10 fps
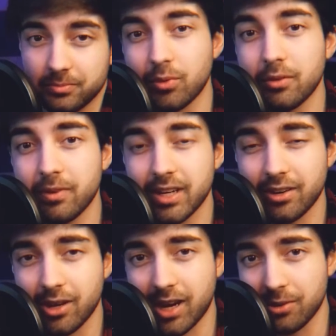If you want to find
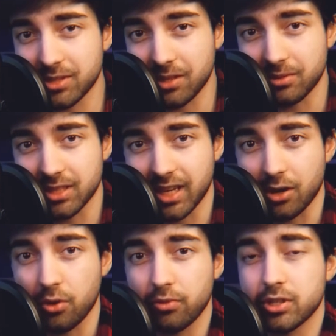out how I was able to
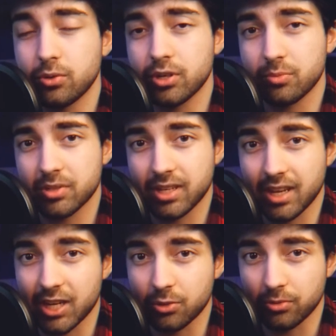get over a
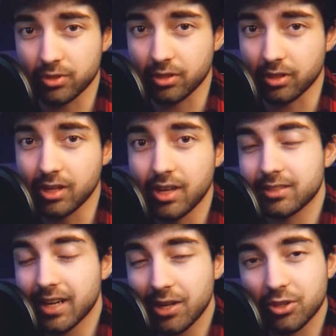200% annual return,
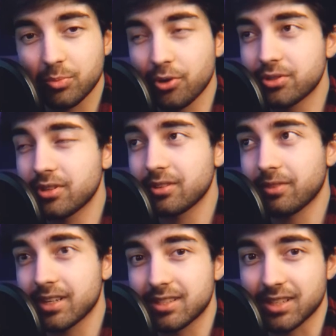check out the Broke Student
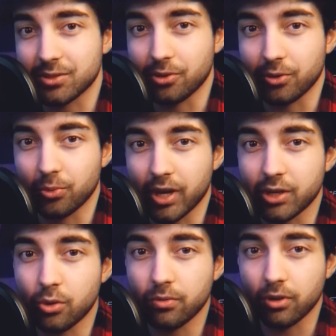Advice Discord, where I
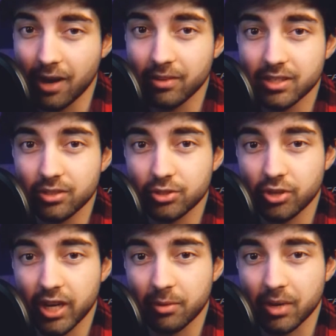go over every single
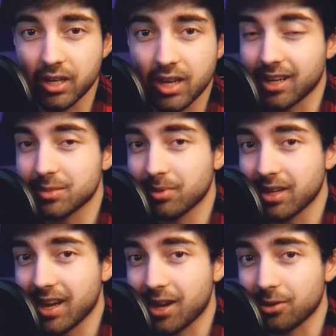trade I make and
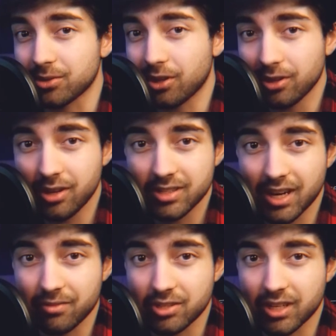explain how dollar cost
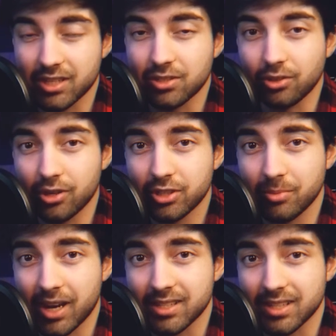averaging into
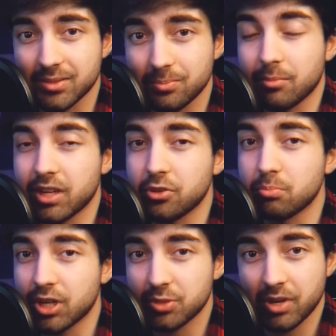long-term assets can make you
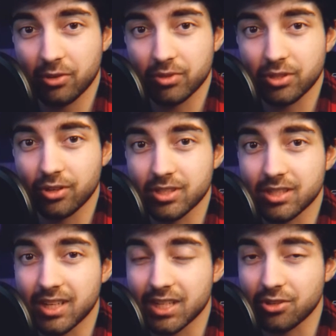much better returns
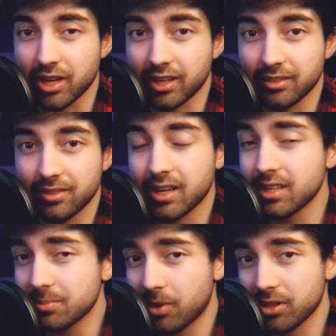than day trading. And it
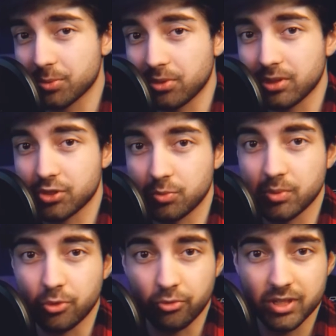is possible,
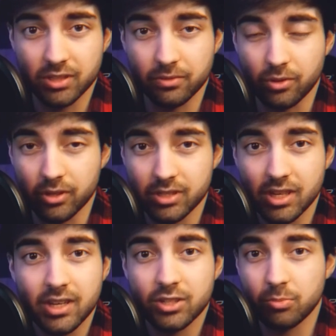assuming more risk of
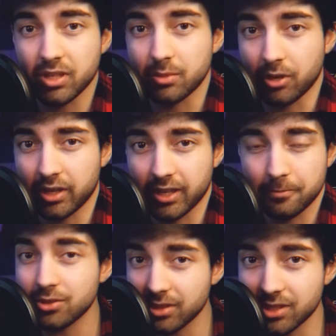course, to beat the
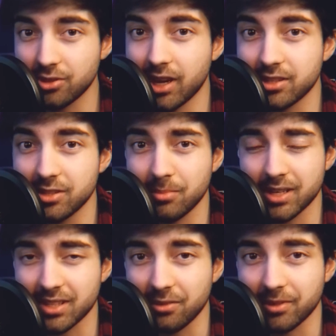market. Using this strategy,
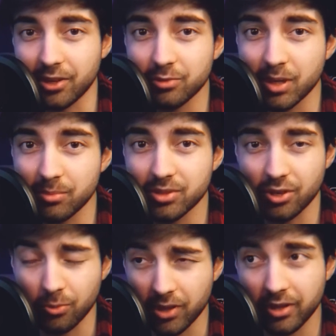myself and other members
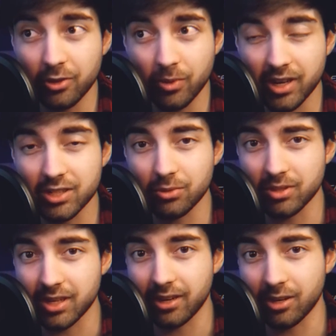are well on our way to
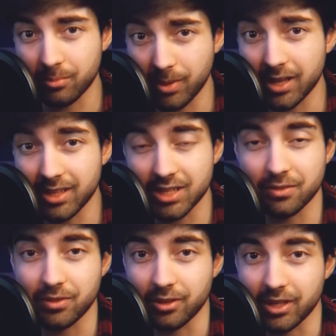retiring by the age
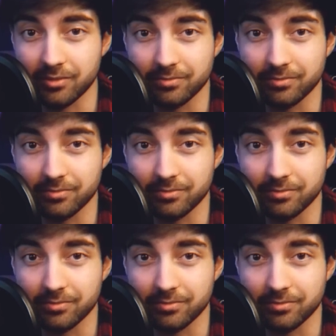of 30.